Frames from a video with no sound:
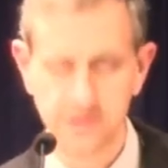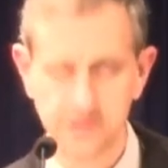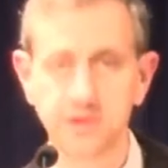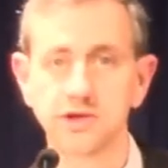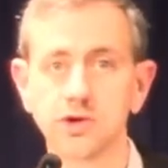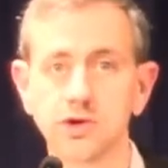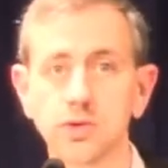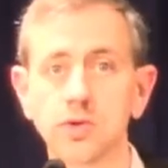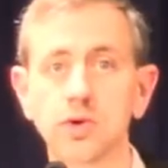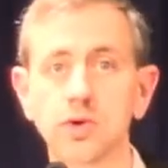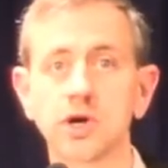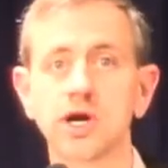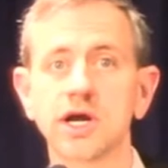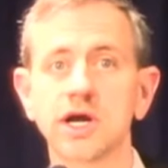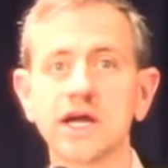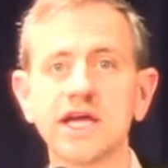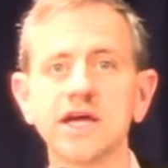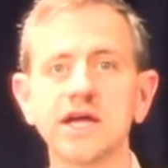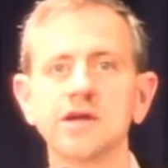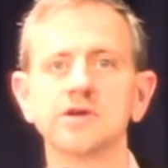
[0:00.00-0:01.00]
Your
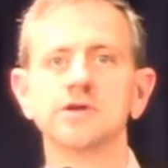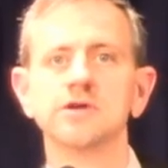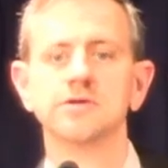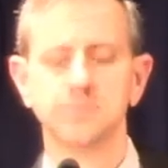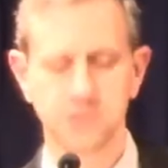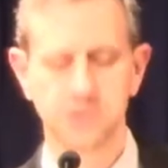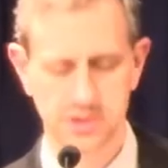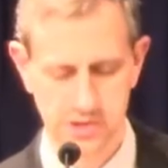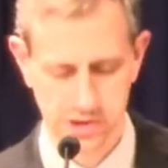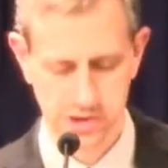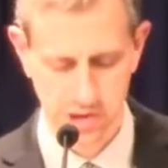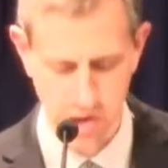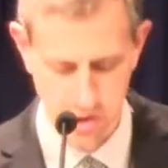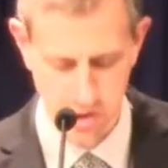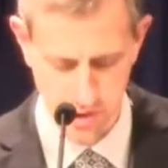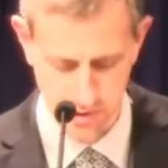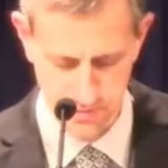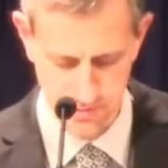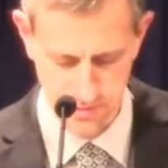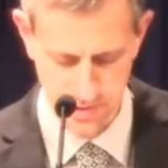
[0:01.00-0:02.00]
kingdom
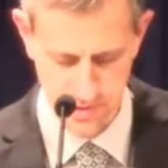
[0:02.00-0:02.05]
come.